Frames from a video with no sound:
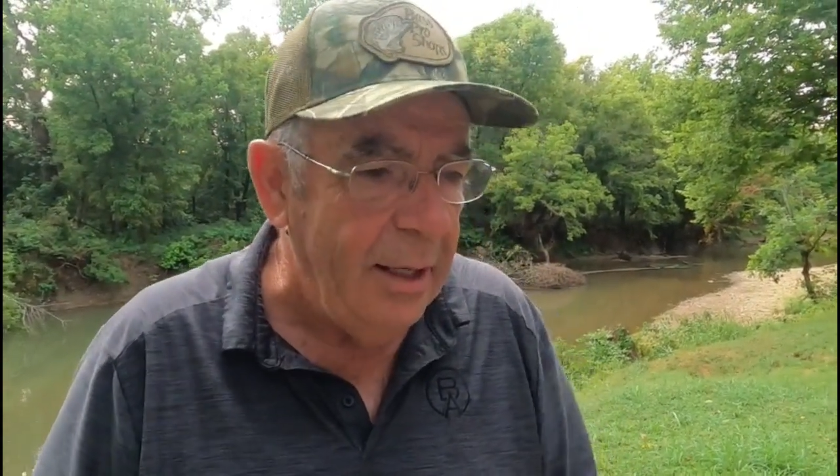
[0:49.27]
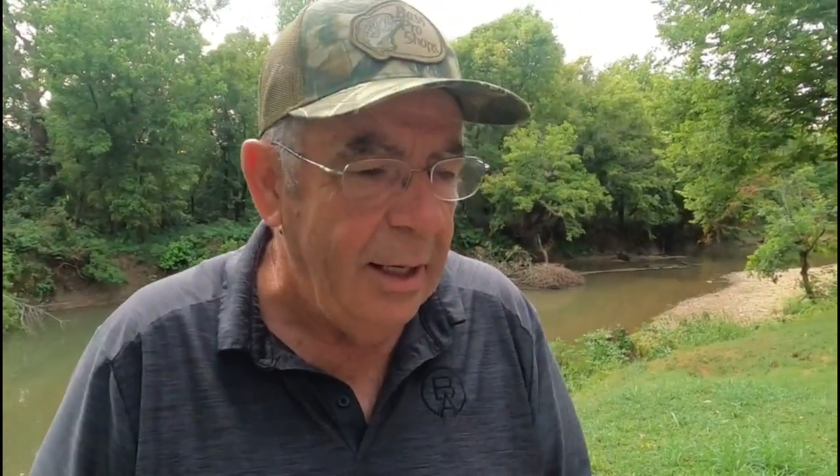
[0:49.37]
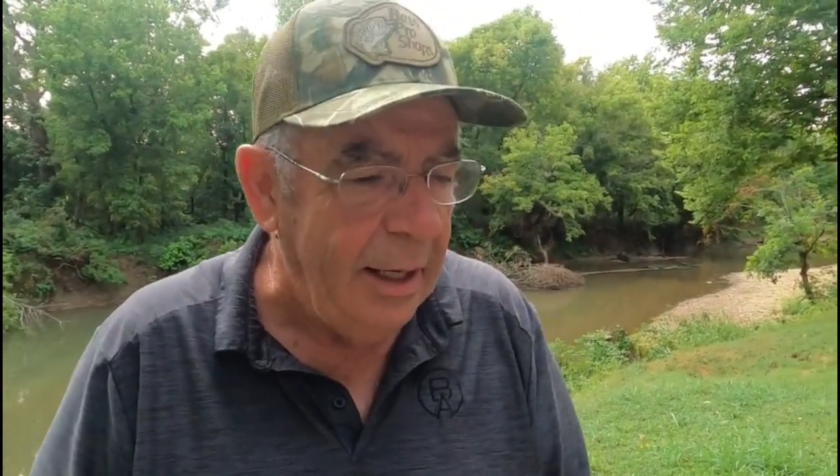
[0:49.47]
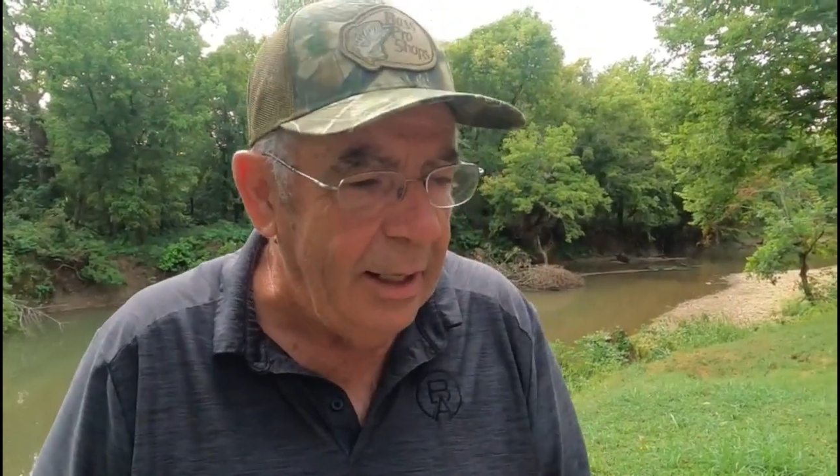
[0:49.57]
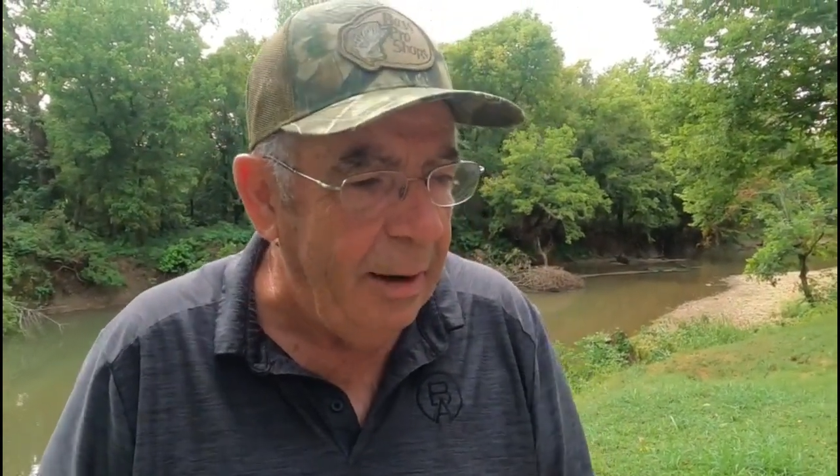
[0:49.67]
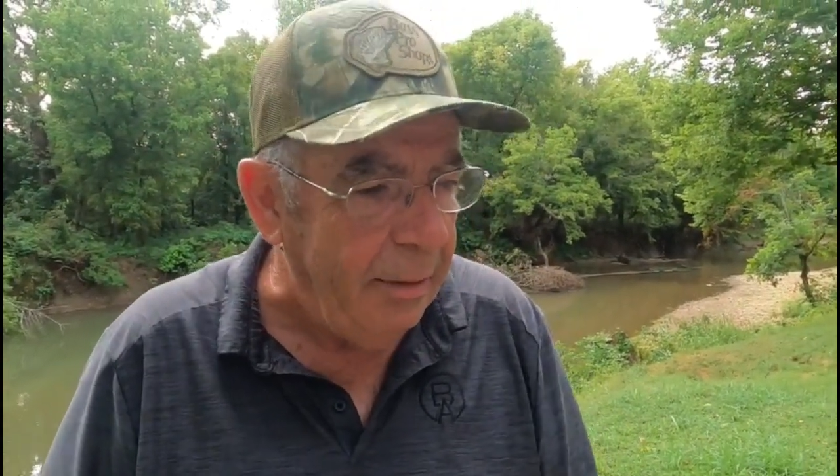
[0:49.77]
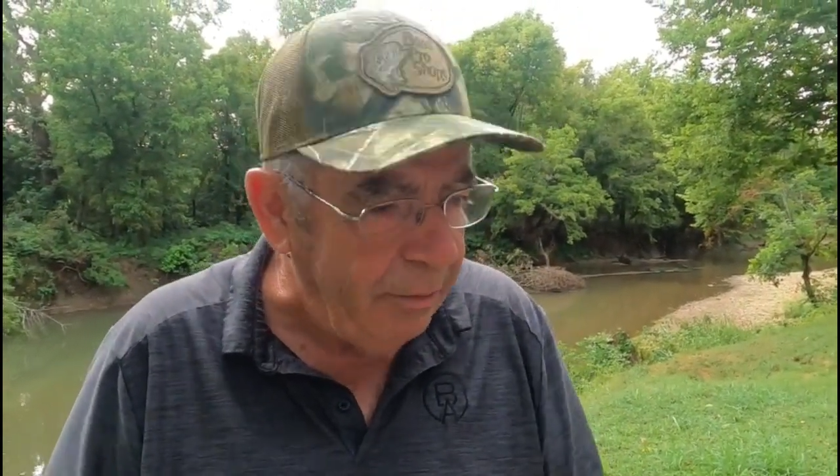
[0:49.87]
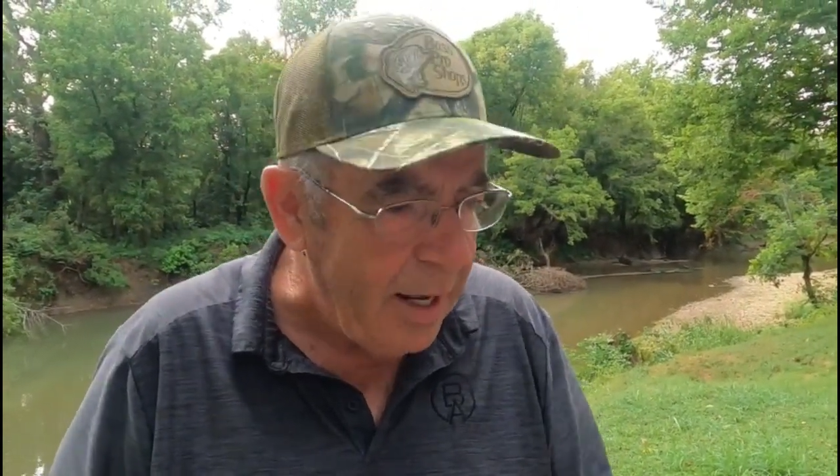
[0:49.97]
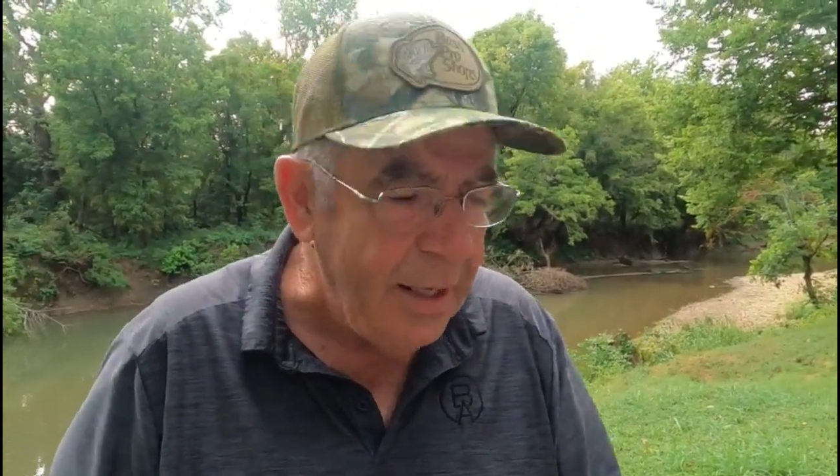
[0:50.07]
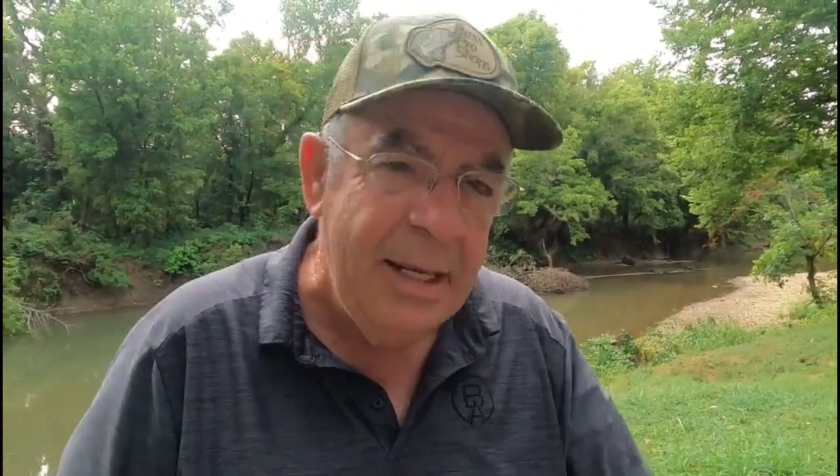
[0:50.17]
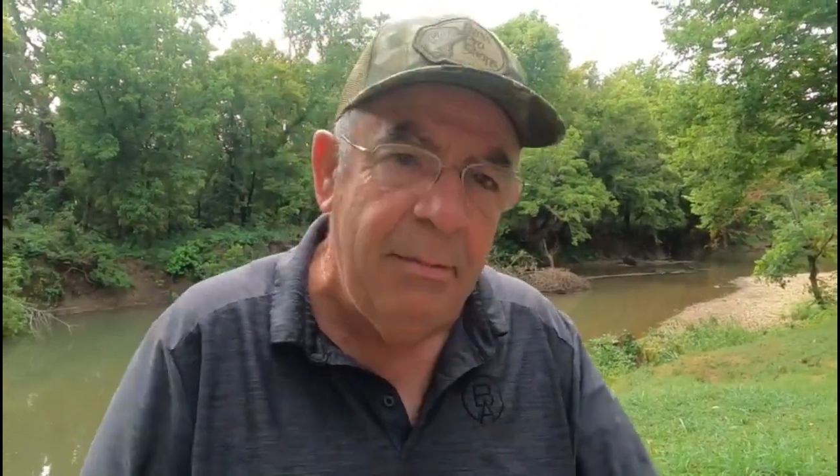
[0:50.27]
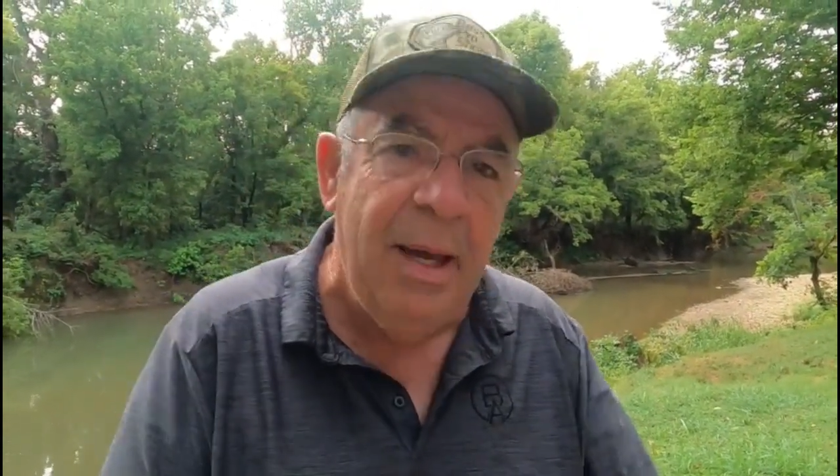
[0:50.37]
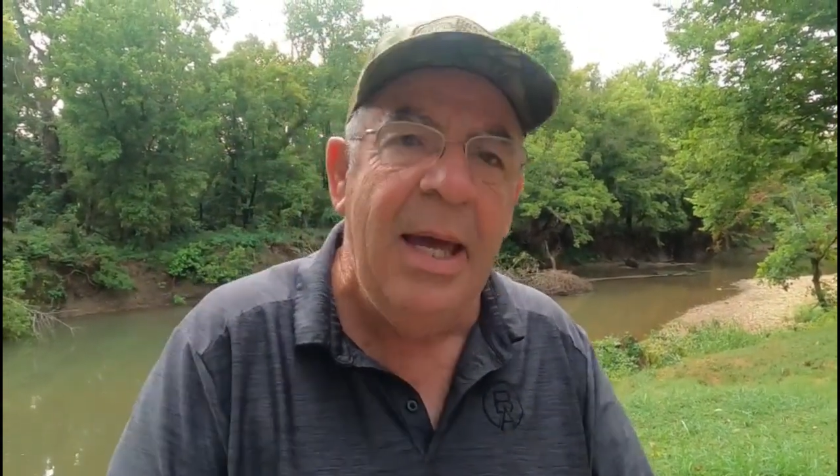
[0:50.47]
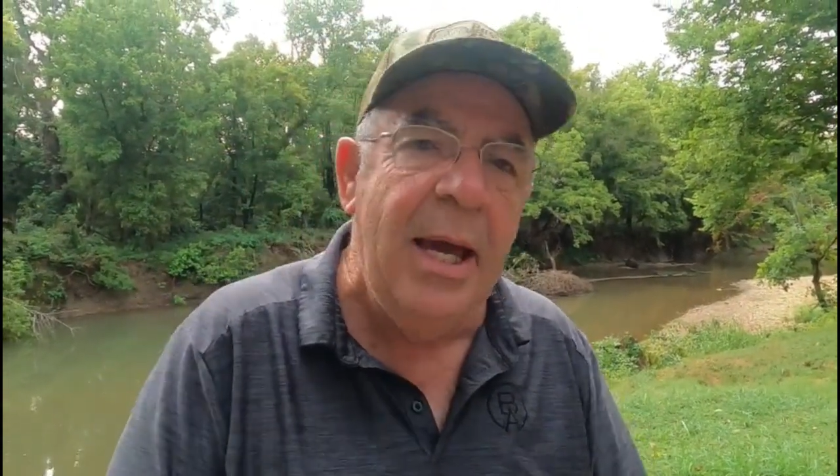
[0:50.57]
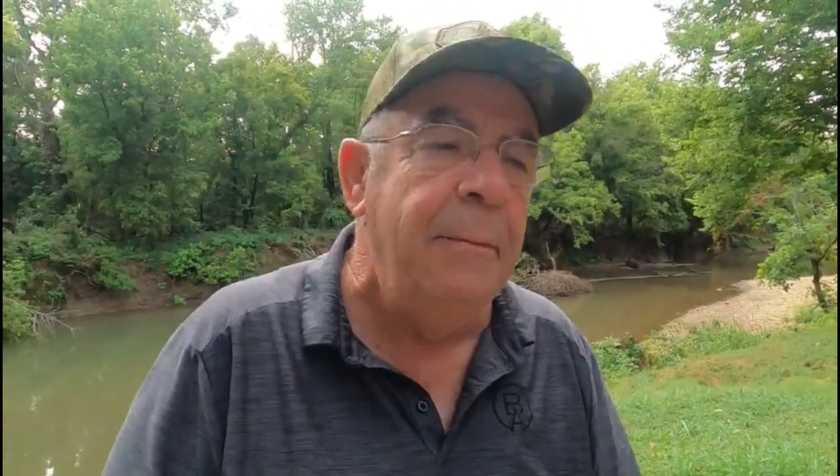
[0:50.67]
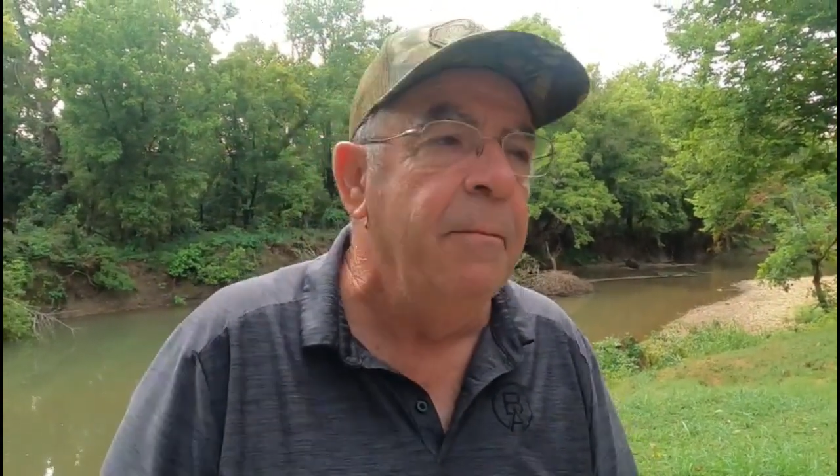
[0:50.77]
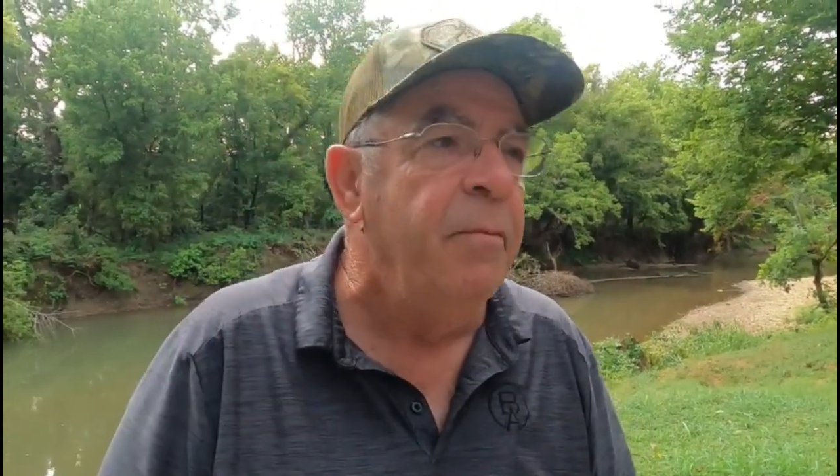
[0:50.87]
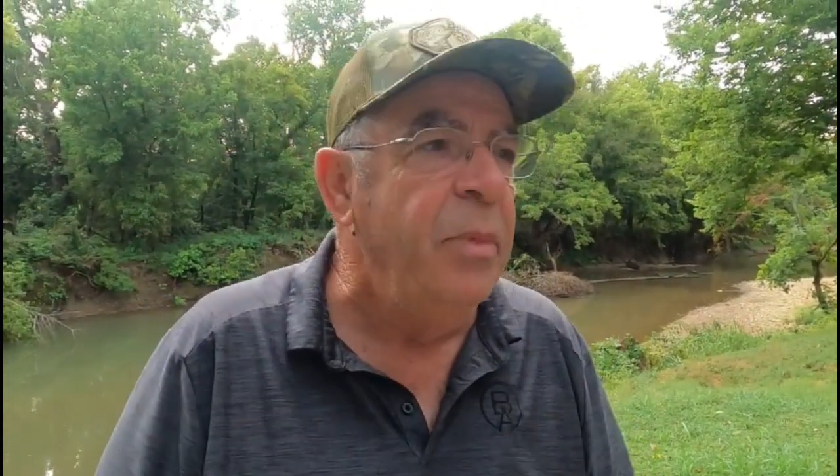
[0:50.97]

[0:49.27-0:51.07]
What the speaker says: I'm kind of getting behind.